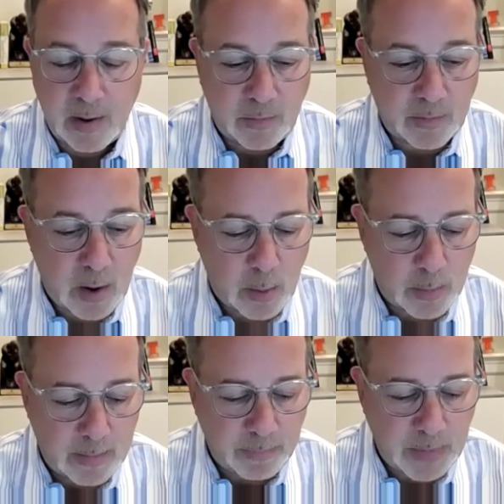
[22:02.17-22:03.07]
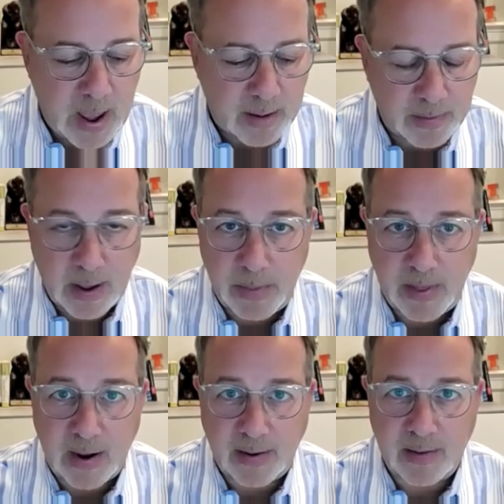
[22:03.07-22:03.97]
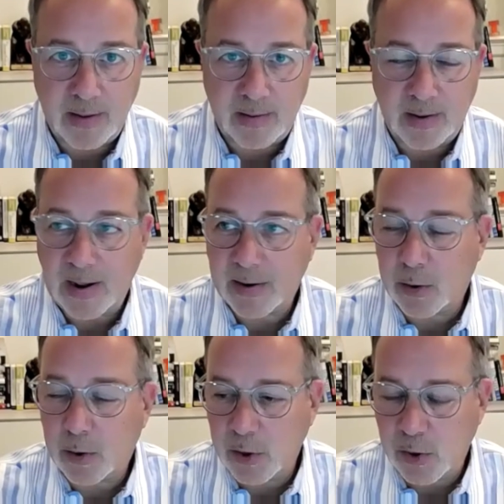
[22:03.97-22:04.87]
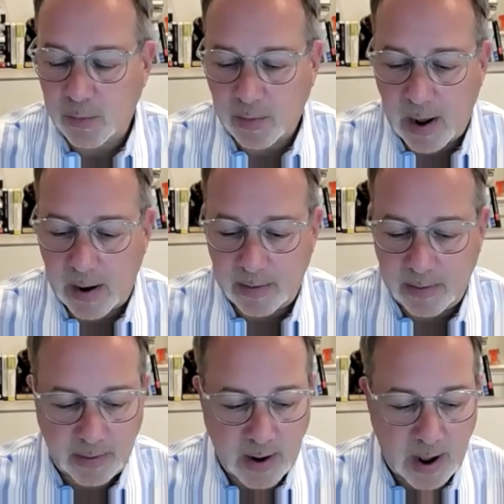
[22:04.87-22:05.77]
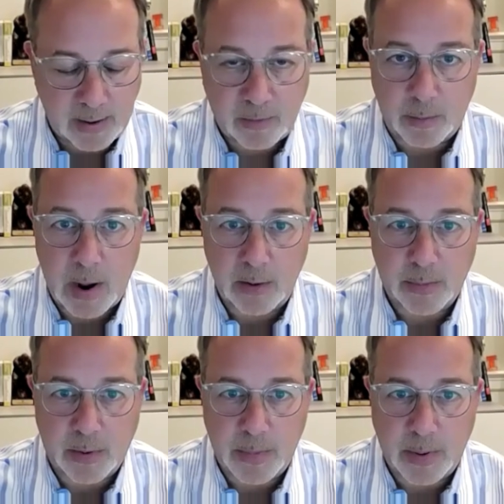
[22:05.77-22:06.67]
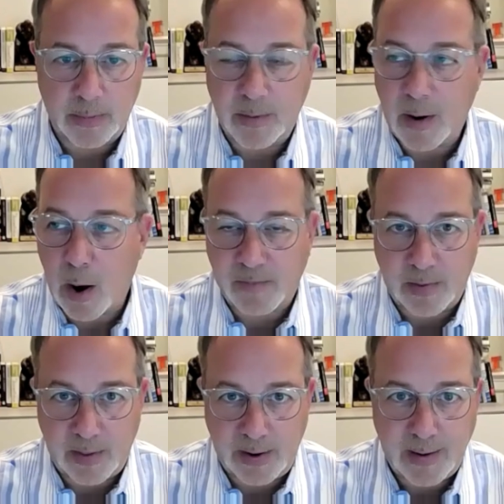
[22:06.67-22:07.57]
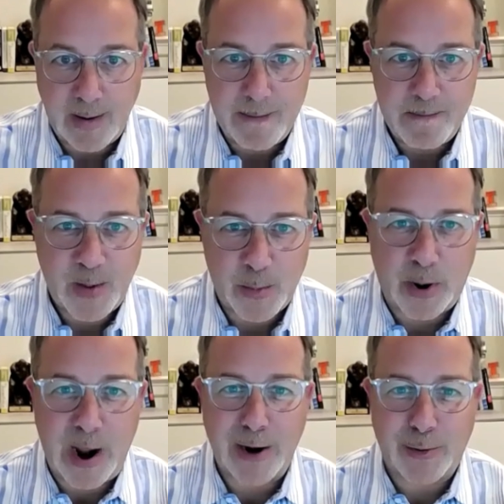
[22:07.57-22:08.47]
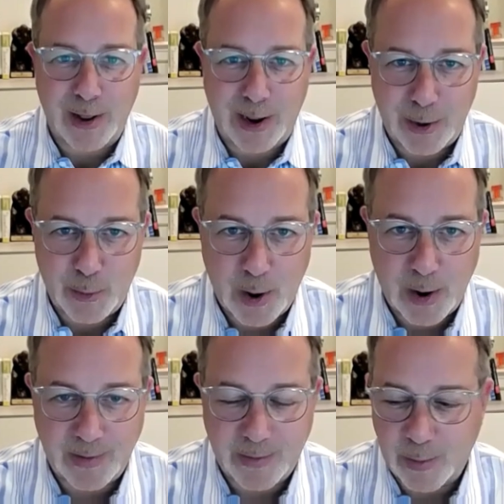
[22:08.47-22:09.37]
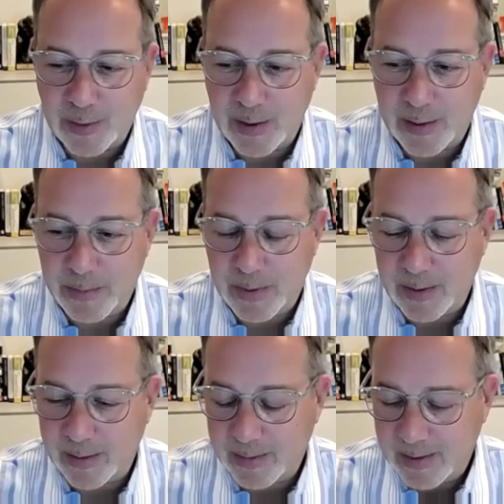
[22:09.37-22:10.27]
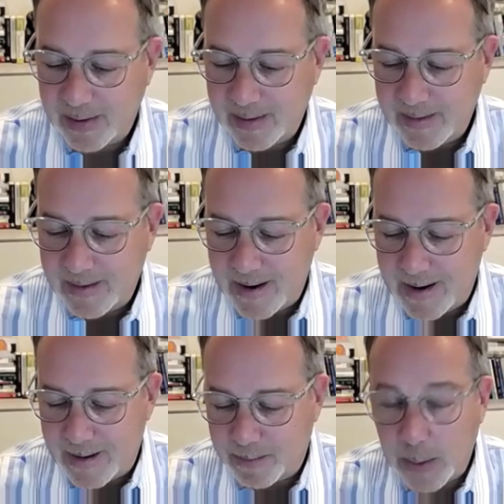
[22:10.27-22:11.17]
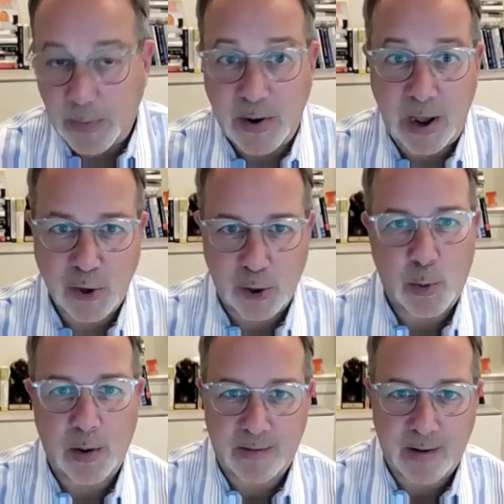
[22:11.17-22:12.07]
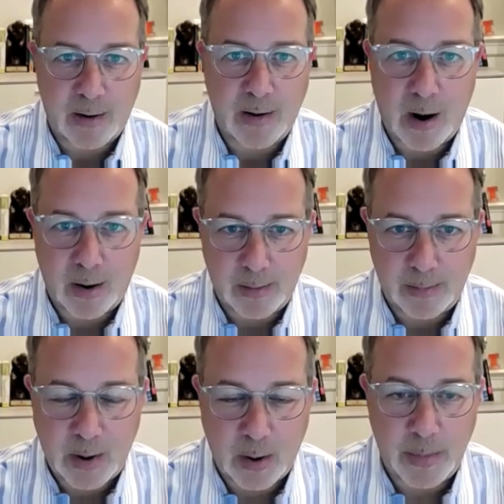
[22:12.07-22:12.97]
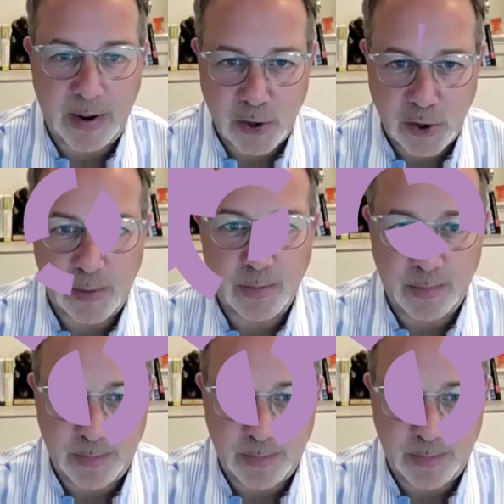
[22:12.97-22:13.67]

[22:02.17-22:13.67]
So yeah, I mean, the technical issues are not insurmountable, but often the brand related ones or the reputational ones are a big issue.